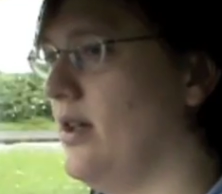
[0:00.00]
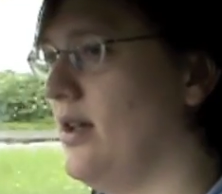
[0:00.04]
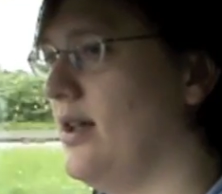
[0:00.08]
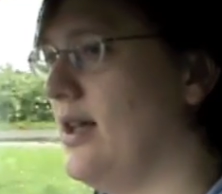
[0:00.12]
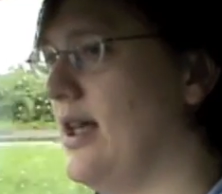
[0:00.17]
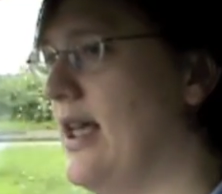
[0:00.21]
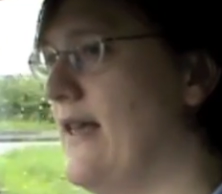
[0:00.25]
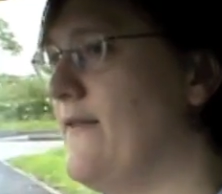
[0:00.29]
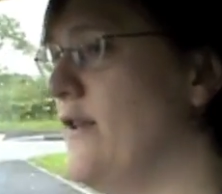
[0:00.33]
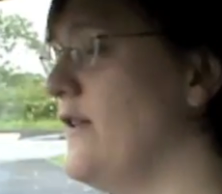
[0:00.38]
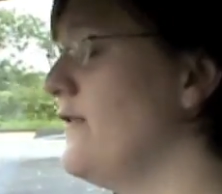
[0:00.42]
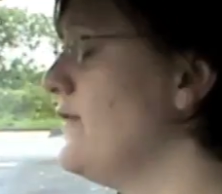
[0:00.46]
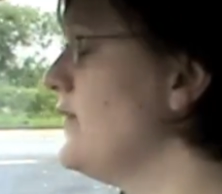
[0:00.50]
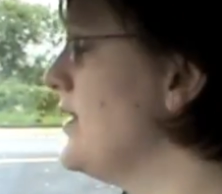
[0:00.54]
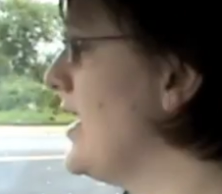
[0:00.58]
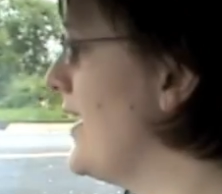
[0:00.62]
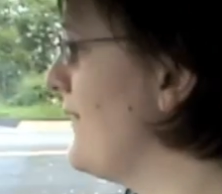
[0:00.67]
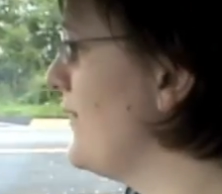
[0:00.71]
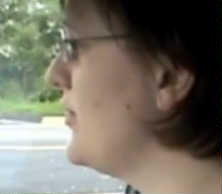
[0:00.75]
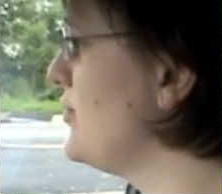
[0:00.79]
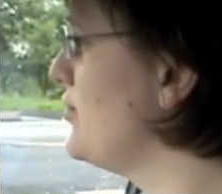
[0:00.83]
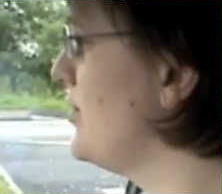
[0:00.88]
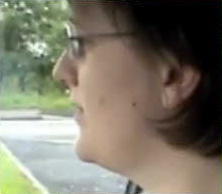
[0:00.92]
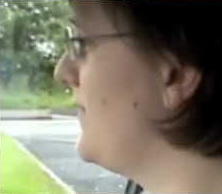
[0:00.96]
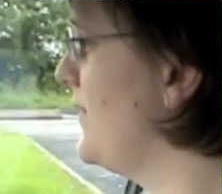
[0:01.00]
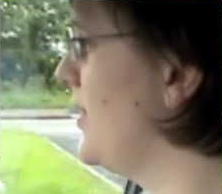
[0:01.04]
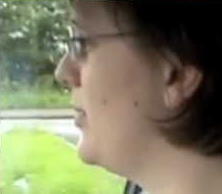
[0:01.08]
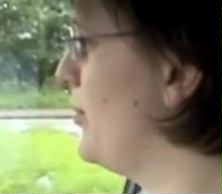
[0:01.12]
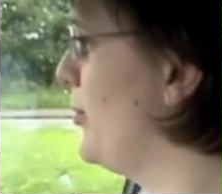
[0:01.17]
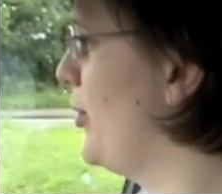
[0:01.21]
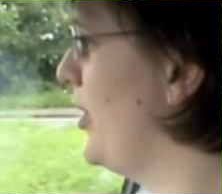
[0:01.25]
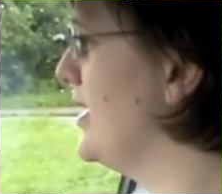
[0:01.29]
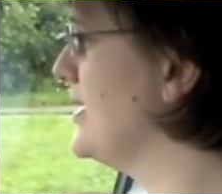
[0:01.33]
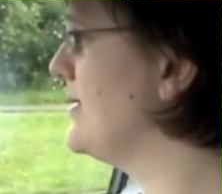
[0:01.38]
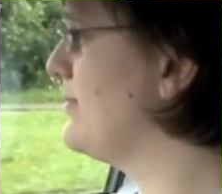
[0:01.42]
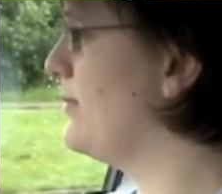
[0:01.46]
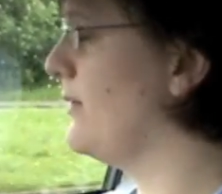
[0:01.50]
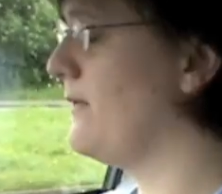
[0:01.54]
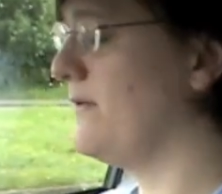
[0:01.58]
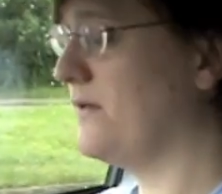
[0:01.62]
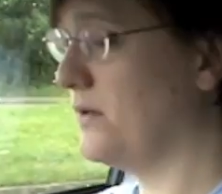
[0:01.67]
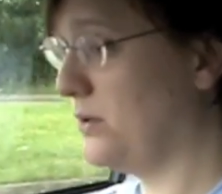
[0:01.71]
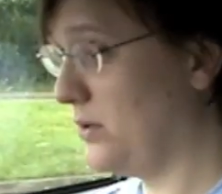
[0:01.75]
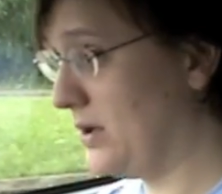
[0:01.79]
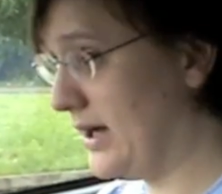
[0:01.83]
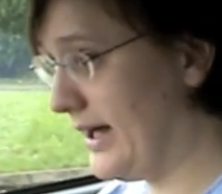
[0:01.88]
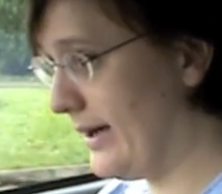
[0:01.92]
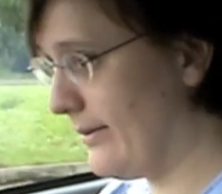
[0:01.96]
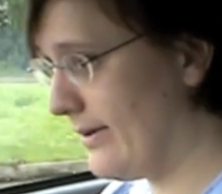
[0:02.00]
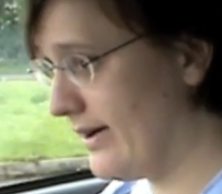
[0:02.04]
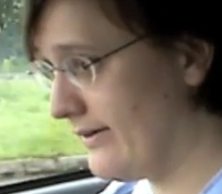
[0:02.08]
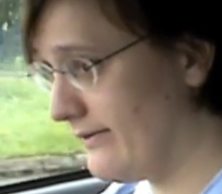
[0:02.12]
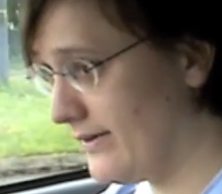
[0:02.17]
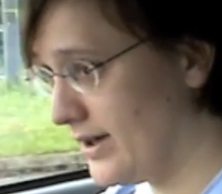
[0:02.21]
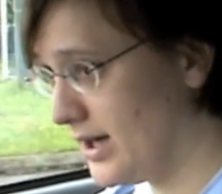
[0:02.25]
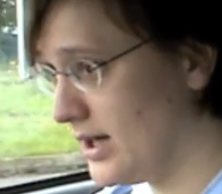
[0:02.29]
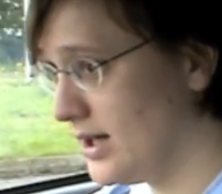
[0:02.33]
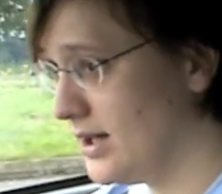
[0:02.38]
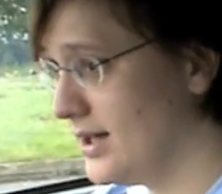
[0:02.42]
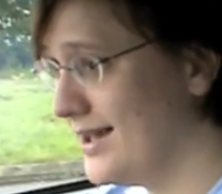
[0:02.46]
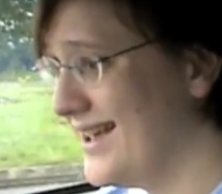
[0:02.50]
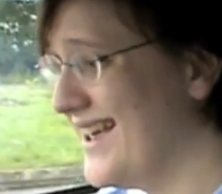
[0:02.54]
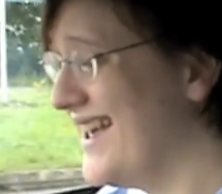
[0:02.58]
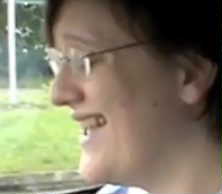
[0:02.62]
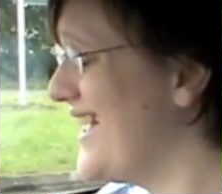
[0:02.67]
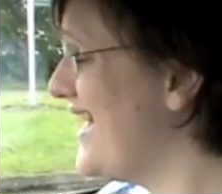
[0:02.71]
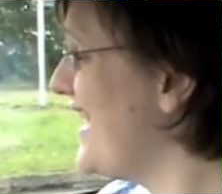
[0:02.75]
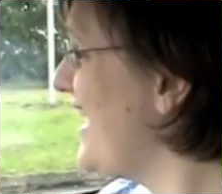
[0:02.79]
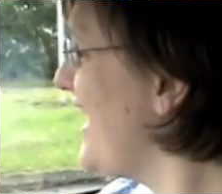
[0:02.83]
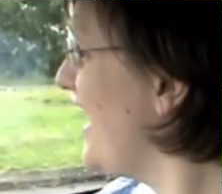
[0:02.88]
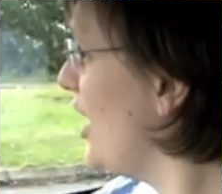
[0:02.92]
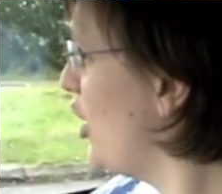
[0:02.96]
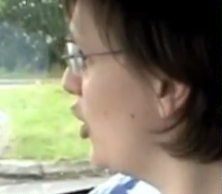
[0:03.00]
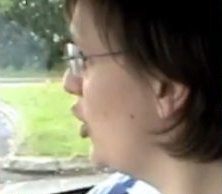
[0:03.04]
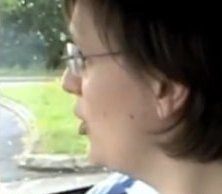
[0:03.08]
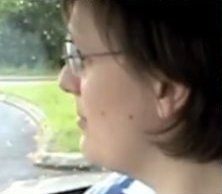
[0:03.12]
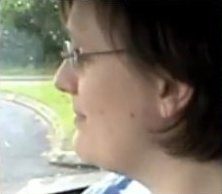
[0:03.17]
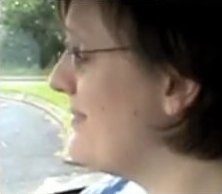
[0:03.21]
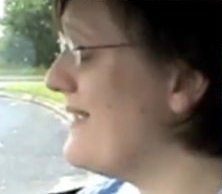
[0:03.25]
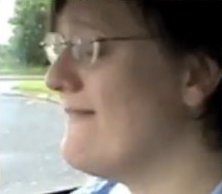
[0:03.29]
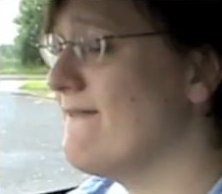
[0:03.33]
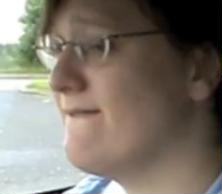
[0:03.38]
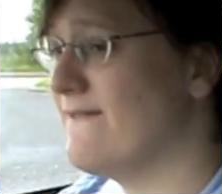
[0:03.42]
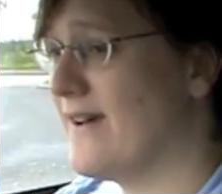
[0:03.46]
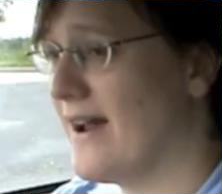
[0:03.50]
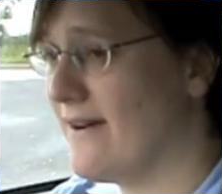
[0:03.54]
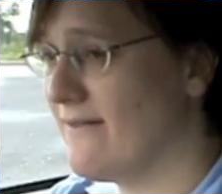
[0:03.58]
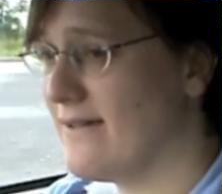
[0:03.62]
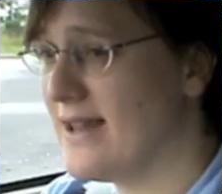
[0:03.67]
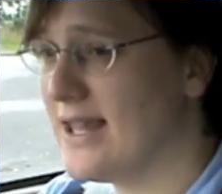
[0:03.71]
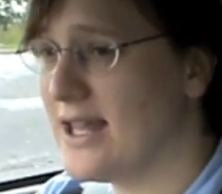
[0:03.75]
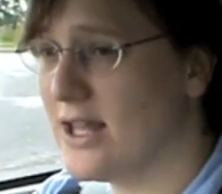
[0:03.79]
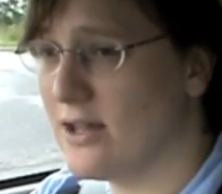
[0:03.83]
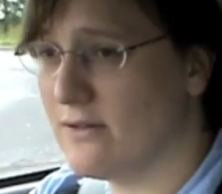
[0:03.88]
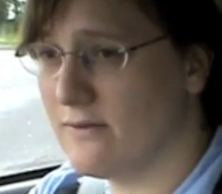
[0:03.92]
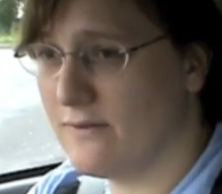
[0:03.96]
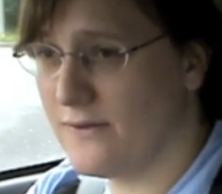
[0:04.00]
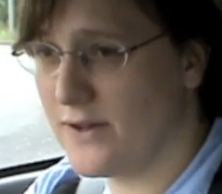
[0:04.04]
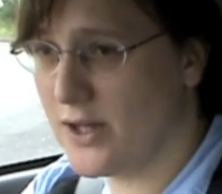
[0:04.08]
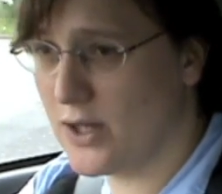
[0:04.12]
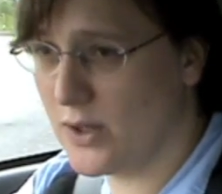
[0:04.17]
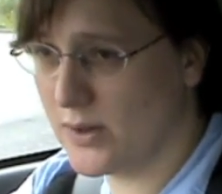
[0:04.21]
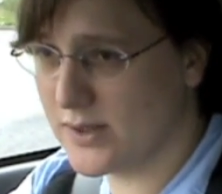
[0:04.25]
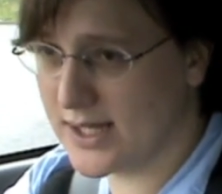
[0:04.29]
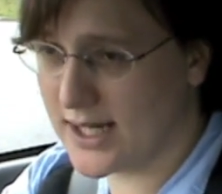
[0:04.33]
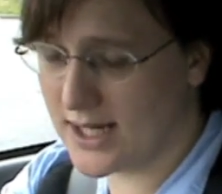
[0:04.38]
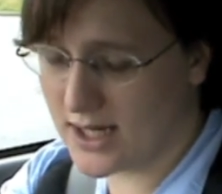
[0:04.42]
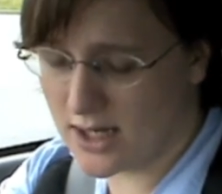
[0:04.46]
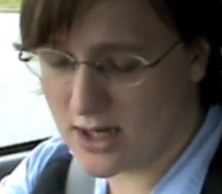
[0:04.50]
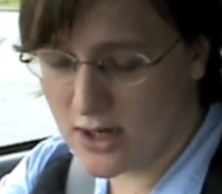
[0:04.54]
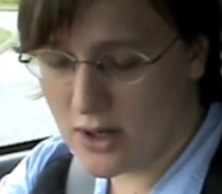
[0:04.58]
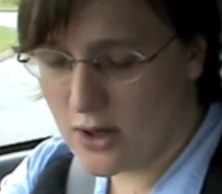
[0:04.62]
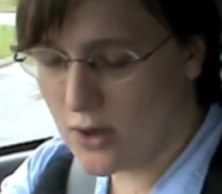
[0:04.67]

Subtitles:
If you've never driven a Prius before, however, it could be very confusing.